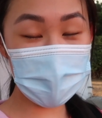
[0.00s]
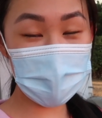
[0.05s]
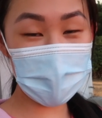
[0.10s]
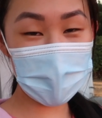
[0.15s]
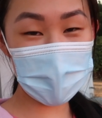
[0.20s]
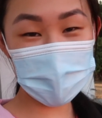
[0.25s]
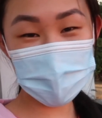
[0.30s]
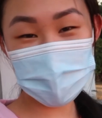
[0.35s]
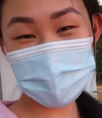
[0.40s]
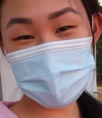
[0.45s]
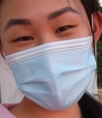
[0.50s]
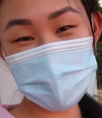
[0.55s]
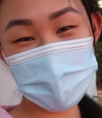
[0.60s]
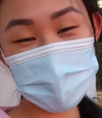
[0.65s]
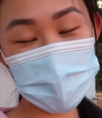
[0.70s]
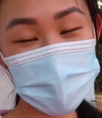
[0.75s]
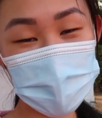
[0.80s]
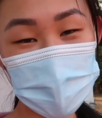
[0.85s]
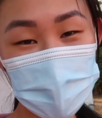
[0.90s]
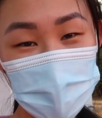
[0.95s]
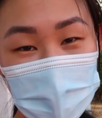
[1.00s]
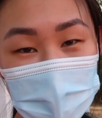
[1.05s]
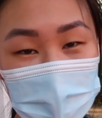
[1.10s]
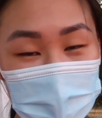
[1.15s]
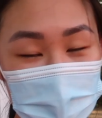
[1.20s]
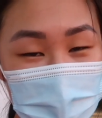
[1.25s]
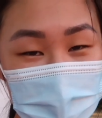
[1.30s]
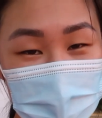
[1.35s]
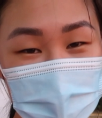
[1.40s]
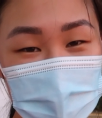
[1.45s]
okay do you need some
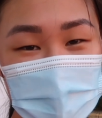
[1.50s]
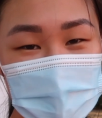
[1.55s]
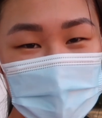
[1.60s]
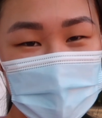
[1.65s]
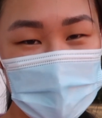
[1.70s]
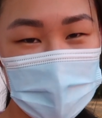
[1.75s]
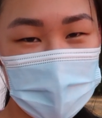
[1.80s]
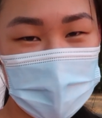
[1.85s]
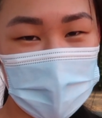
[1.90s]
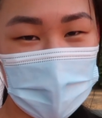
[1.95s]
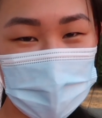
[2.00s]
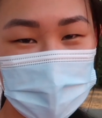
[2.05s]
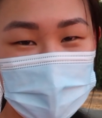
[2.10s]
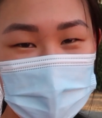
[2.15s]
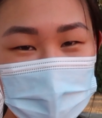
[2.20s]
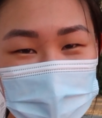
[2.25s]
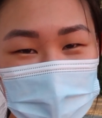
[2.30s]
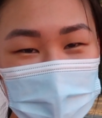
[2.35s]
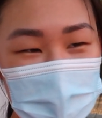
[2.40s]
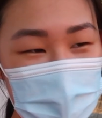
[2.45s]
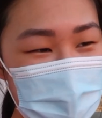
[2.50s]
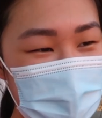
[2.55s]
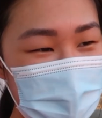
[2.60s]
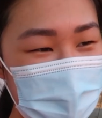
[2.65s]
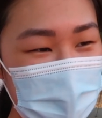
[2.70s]
water and I was like yeah I'm